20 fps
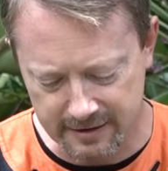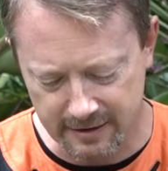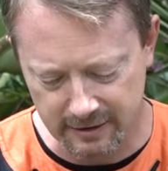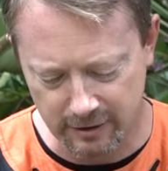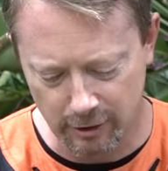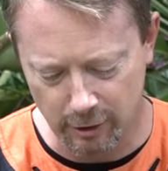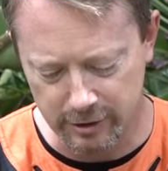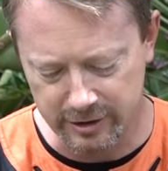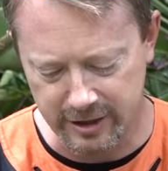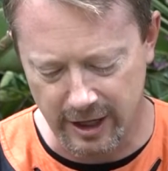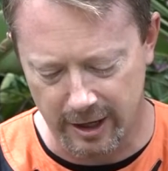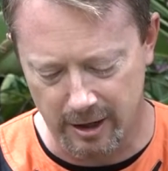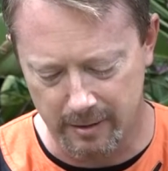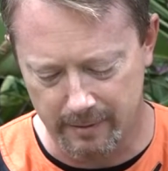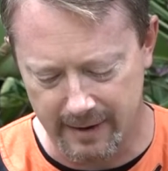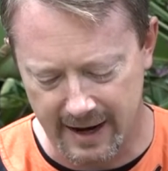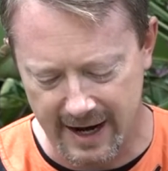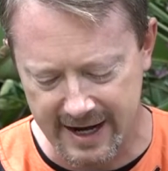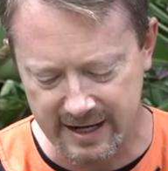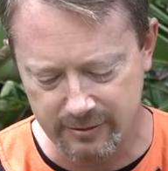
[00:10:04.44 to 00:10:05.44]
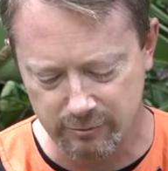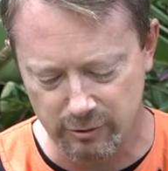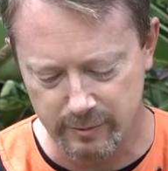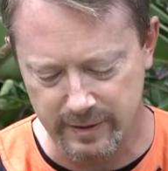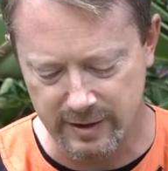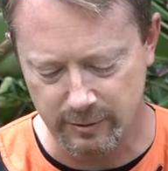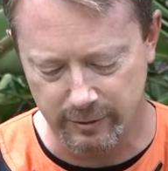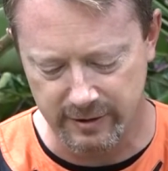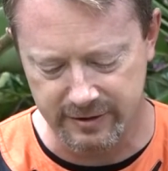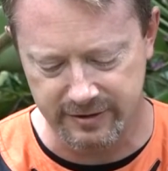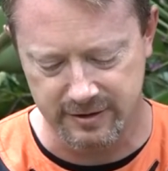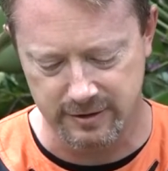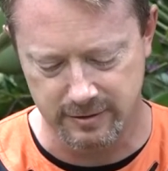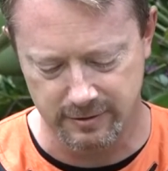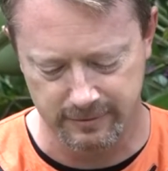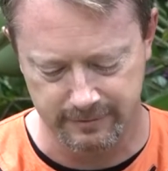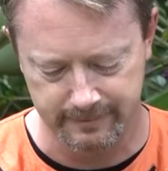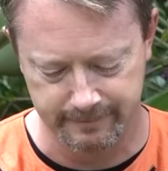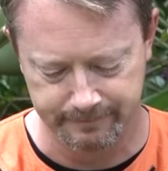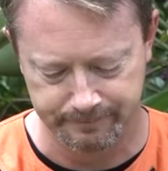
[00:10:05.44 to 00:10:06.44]
the Lord God Almighty will be with you,
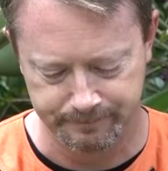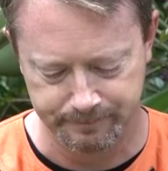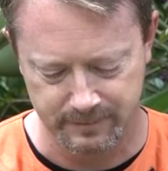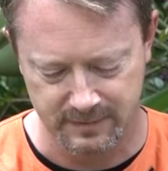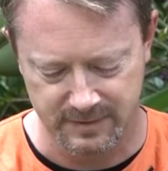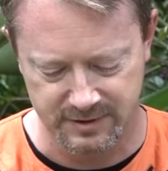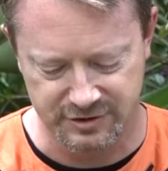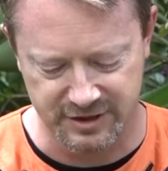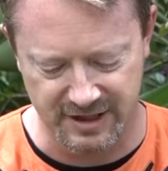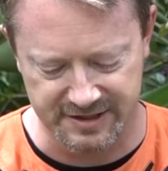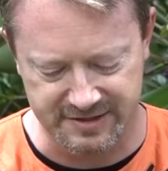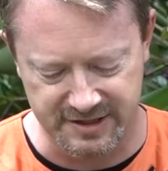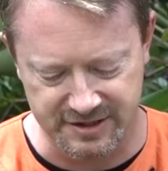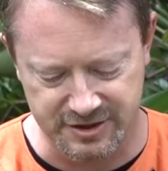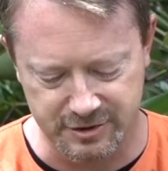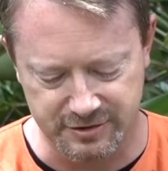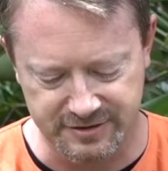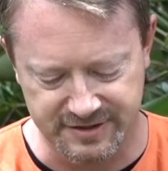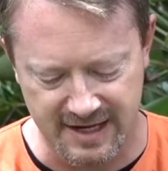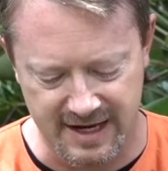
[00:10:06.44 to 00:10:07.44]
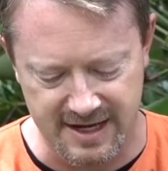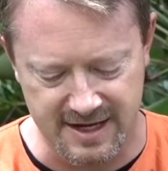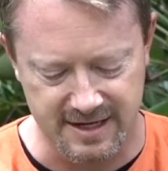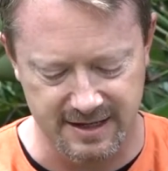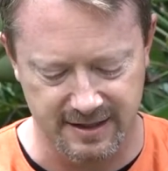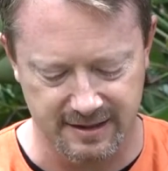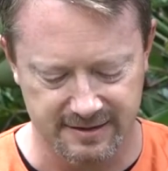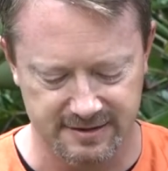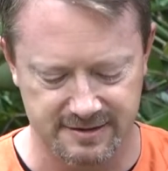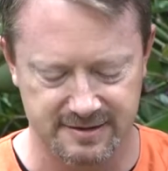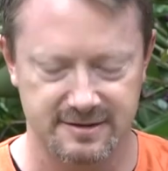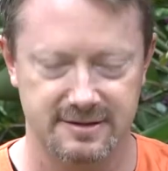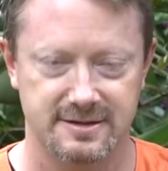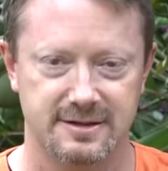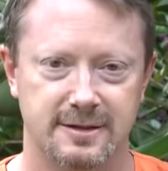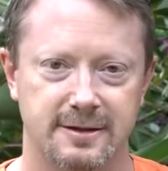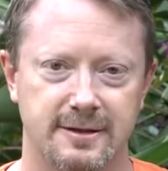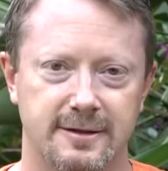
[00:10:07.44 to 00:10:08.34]
just as you say he is.